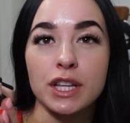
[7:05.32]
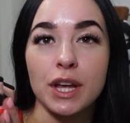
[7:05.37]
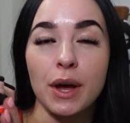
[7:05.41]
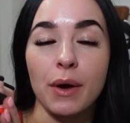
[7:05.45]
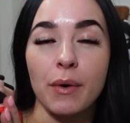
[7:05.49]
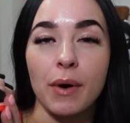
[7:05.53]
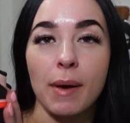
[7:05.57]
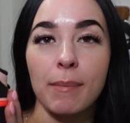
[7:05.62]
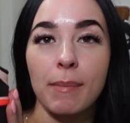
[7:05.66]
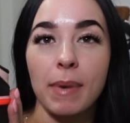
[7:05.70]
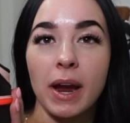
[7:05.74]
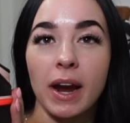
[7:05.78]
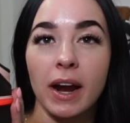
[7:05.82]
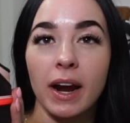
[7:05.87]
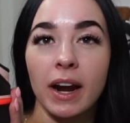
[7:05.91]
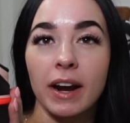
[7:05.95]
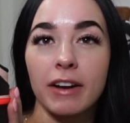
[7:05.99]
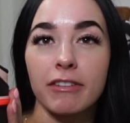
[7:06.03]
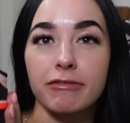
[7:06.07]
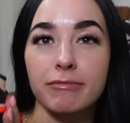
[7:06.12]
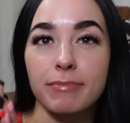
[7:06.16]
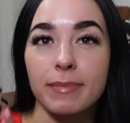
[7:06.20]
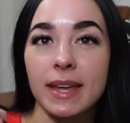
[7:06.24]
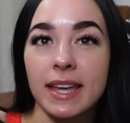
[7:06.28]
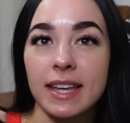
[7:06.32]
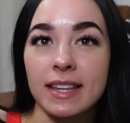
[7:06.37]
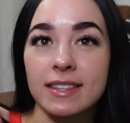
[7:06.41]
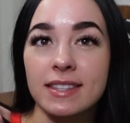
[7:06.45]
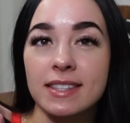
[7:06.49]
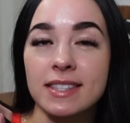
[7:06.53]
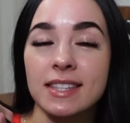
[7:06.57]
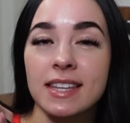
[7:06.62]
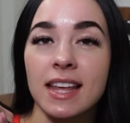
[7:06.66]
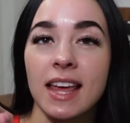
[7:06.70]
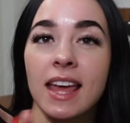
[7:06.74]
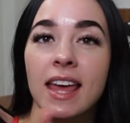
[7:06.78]
a pair of
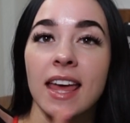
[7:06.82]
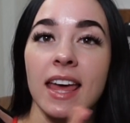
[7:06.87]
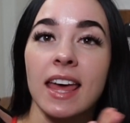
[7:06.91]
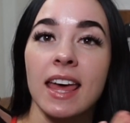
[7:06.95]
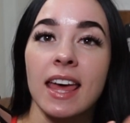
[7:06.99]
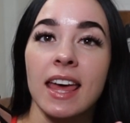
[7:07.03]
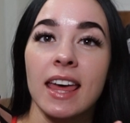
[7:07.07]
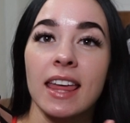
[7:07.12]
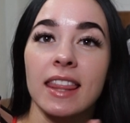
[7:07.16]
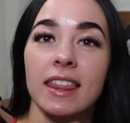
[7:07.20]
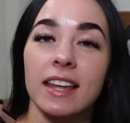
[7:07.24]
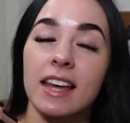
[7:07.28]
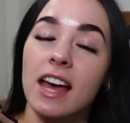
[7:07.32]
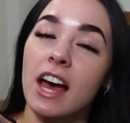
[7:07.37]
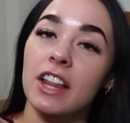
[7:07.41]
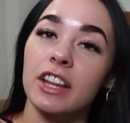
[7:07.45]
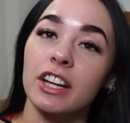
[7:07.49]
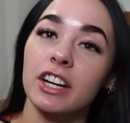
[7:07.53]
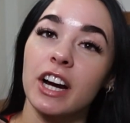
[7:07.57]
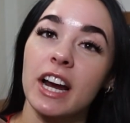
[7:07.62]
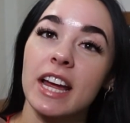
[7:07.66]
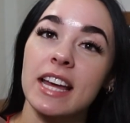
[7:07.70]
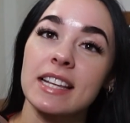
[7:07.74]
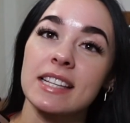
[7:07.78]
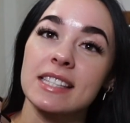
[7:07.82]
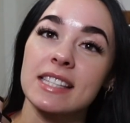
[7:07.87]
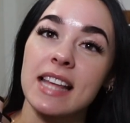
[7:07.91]
mids. The color is